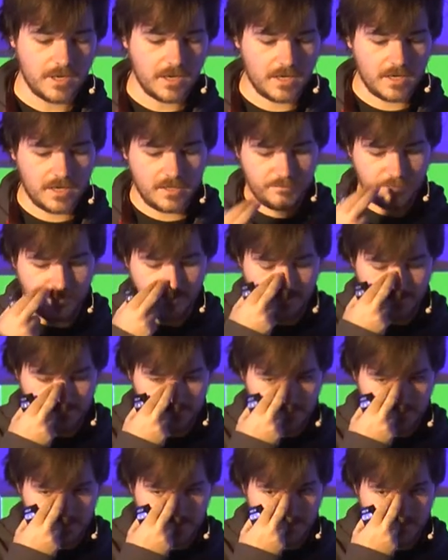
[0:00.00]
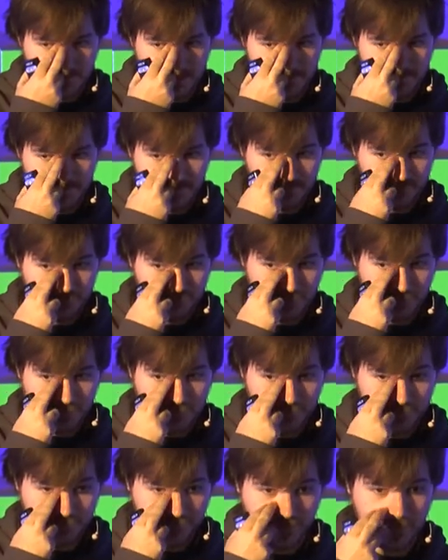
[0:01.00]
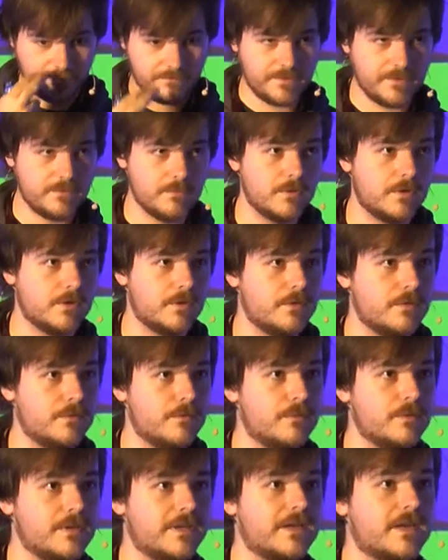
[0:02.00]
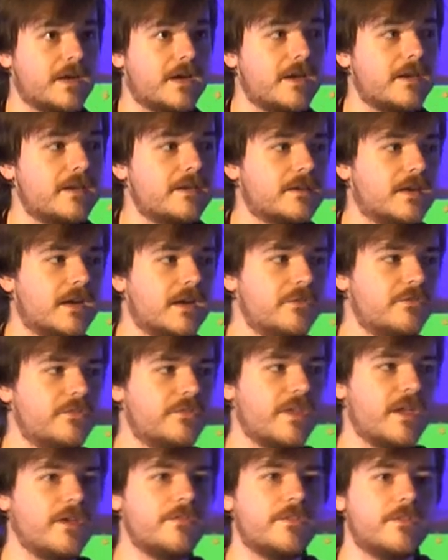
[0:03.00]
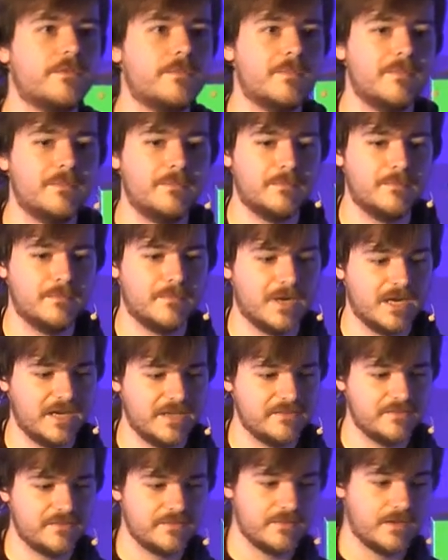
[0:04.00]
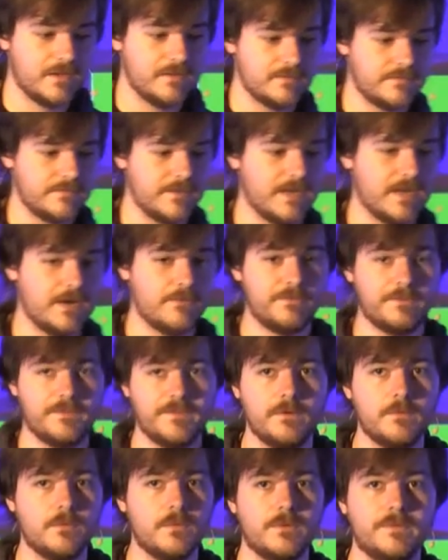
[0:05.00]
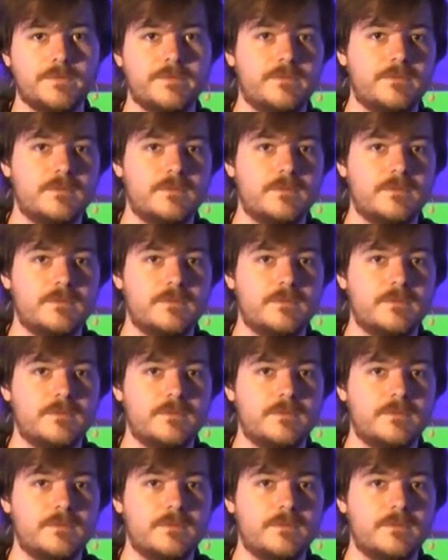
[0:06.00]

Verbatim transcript: I personally, my biggest struggle is that everything will go, like I, I just have this mindset that everything will